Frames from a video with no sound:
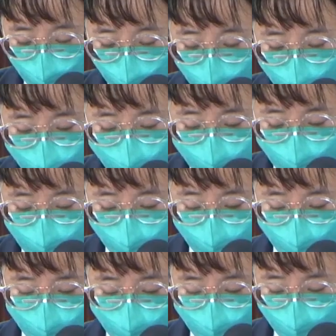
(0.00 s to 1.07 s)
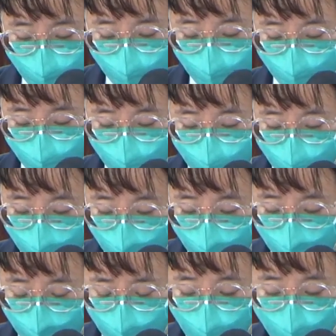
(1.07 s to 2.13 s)
We are the service team.
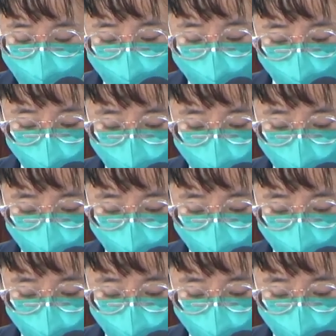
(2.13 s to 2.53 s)
During